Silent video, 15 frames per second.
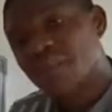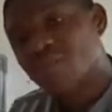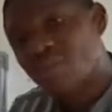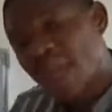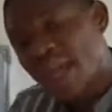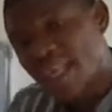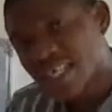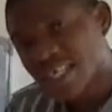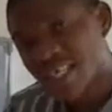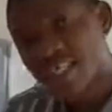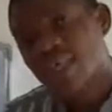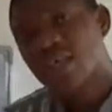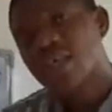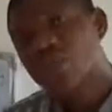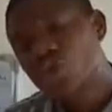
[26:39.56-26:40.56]
the base
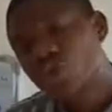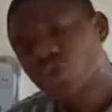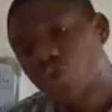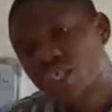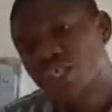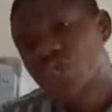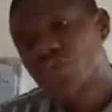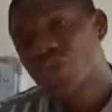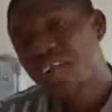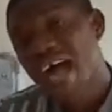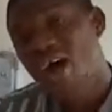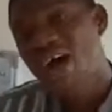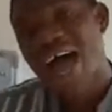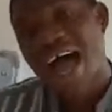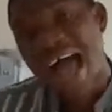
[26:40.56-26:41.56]
to which you
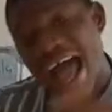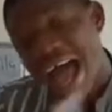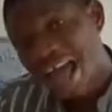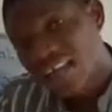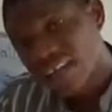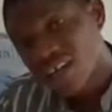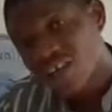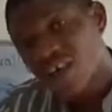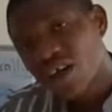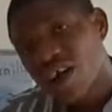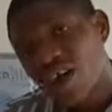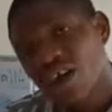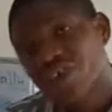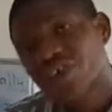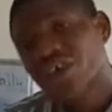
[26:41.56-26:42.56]
now add
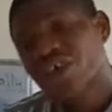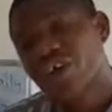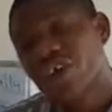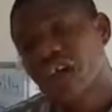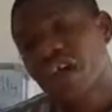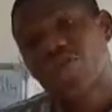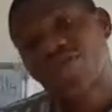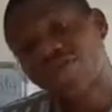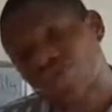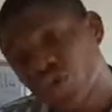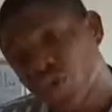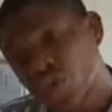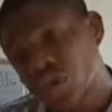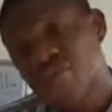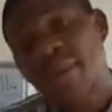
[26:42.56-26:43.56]
other
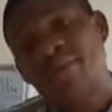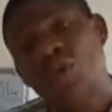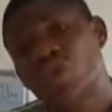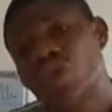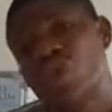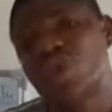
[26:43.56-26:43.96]
fruits, maybe to